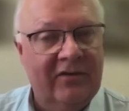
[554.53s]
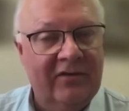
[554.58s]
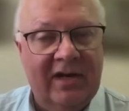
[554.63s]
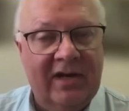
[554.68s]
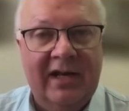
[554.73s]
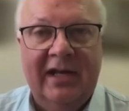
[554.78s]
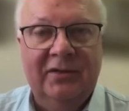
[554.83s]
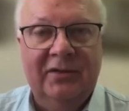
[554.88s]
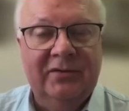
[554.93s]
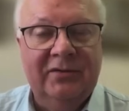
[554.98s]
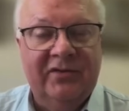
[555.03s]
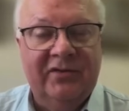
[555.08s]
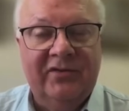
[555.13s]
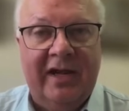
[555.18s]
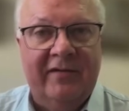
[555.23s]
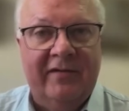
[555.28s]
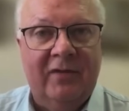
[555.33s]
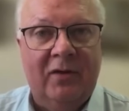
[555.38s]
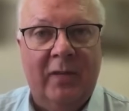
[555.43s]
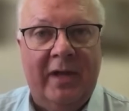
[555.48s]
are allowed to
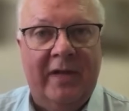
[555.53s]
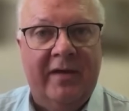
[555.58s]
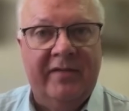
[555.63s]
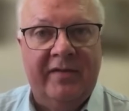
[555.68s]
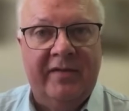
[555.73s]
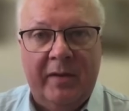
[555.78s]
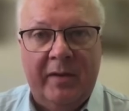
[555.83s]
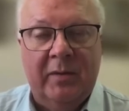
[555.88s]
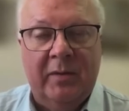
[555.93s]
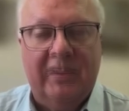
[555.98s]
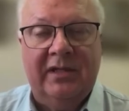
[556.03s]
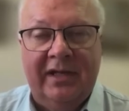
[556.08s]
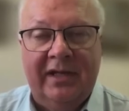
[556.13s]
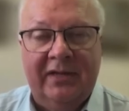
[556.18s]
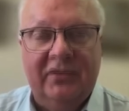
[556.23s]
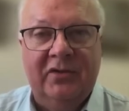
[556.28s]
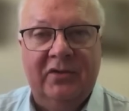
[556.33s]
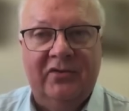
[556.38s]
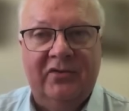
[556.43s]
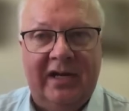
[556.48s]
travel wherever they would
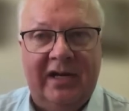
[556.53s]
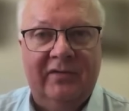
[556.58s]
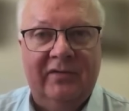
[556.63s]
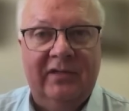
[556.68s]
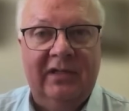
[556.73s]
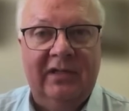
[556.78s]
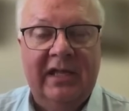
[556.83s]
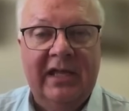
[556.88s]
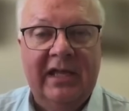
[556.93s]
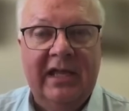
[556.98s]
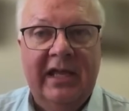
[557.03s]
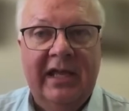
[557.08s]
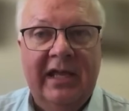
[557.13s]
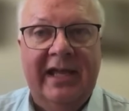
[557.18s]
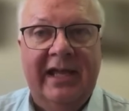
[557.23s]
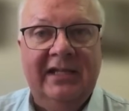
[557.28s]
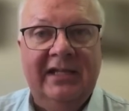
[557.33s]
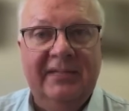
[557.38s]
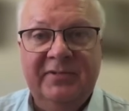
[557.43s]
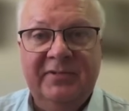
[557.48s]
like to travel.
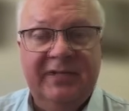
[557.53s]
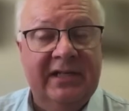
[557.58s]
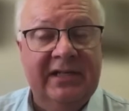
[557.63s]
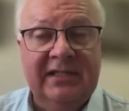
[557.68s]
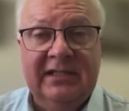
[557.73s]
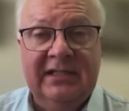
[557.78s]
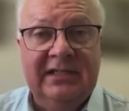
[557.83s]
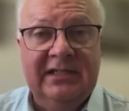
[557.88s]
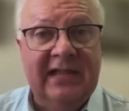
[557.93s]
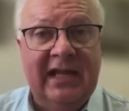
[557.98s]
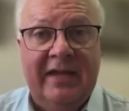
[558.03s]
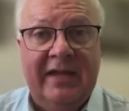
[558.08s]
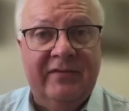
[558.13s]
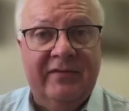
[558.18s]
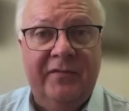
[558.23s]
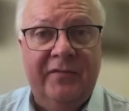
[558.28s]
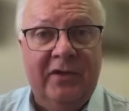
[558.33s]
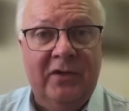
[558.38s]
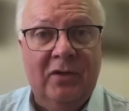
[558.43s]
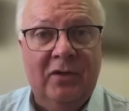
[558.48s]
And citizens have a
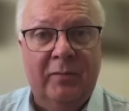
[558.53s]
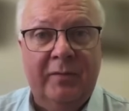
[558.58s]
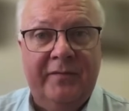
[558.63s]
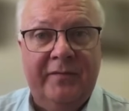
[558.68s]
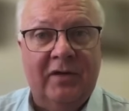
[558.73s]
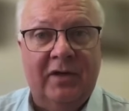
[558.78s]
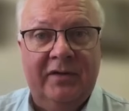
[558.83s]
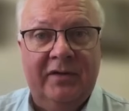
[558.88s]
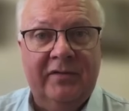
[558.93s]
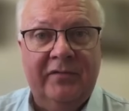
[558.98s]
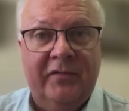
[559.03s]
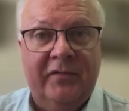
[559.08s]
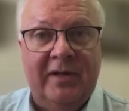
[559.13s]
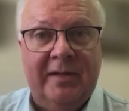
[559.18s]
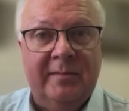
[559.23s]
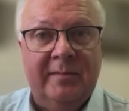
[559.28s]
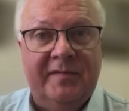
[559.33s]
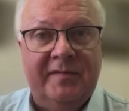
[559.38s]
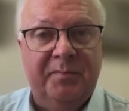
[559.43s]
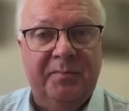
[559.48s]
view. We've got
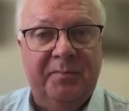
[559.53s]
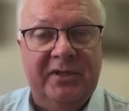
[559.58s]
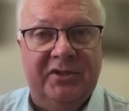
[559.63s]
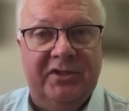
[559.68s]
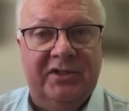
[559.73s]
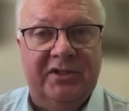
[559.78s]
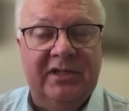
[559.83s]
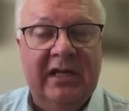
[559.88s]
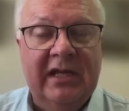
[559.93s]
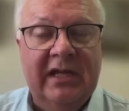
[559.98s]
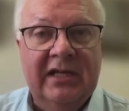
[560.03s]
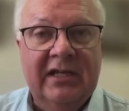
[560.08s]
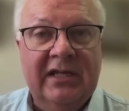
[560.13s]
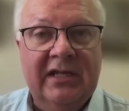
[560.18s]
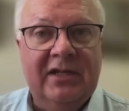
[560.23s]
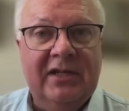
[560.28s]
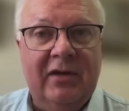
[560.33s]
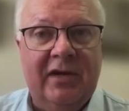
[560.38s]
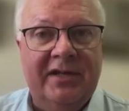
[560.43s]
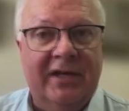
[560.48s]
freedom of speech.
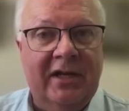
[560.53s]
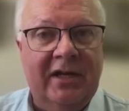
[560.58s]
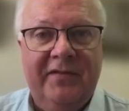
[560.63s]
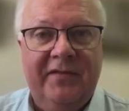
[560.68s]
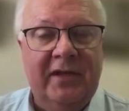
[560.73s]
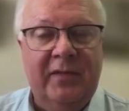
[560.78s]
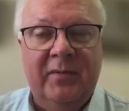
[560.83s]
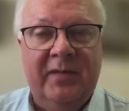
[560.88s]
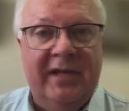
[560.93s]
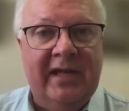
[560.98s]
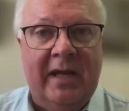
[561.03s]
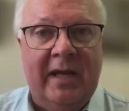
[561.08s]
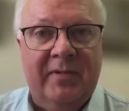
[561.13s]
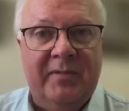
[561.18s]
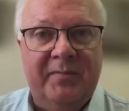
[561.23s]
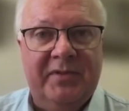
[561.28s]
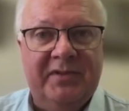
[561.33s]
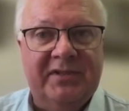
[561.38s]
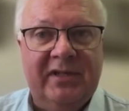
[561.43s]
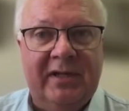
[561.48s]
So I don't think we can
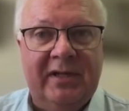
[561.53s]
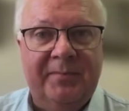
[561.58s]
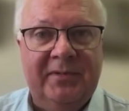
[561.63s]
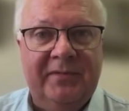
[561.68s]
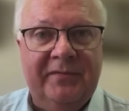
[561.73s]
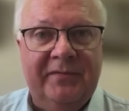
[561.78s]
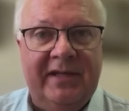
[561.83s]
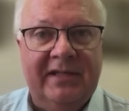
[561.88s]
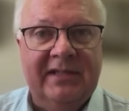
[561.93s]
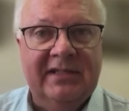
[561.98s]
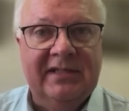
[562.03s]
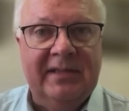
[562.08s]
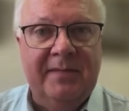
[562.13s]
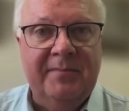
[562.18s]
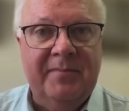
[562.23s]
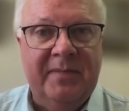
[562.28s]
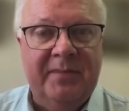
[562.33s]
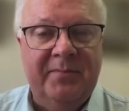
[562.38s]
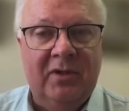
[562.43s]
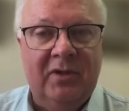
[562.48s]
be prescriptive and say
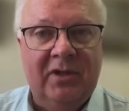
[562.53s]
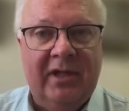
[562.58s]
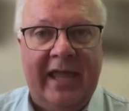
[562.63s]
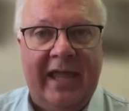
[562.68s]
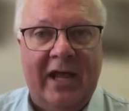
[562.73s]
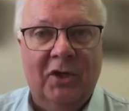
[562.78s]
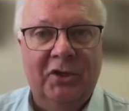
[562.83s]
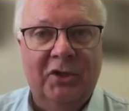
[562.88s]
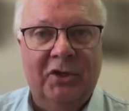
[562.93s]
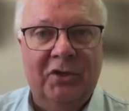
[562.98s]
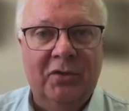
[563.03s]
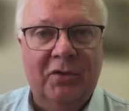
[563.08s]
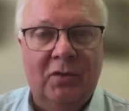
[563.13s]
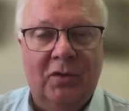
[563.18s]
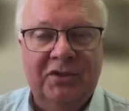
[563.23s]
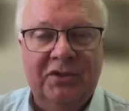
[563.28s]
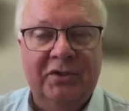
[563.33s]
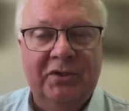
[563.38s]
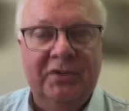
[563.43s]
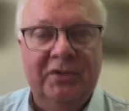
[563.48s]
people cannot do
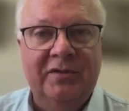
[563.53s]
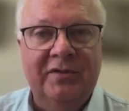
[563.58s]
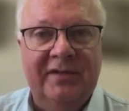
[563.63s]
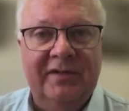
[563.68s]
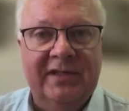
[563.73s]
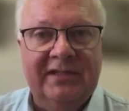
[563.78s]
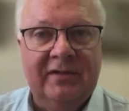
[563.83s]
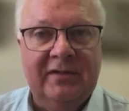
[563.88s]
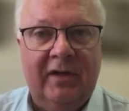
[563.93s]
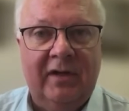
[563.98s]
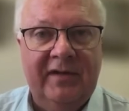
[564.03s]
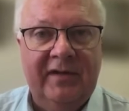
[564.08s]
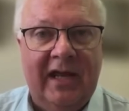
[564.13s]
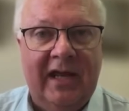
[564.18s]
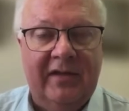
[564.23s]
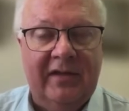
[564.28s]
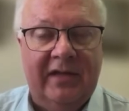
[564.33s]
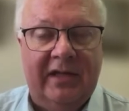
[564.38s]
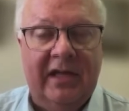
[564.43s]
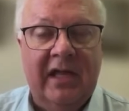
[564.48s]
or should do this or on the
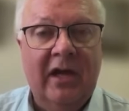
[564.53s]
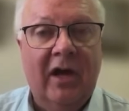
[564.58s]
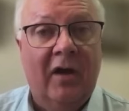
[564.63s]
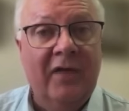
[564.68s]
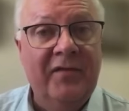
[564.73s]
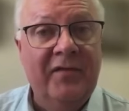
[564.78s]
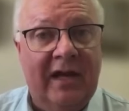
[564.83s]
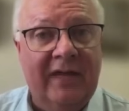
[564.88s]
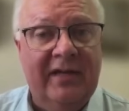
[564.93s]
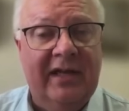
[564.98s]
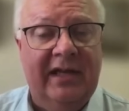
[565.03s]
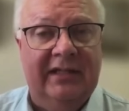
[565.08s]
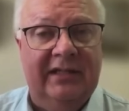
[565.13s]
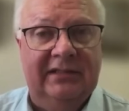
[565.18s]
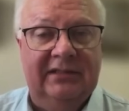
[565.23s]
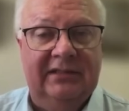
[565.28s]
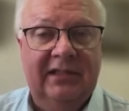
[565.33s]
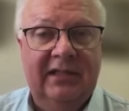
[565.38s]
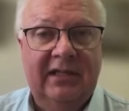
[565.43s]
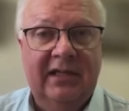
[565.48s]
other. On the other
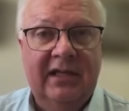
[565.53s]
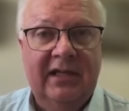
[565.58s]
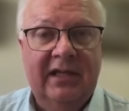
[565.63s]
hand,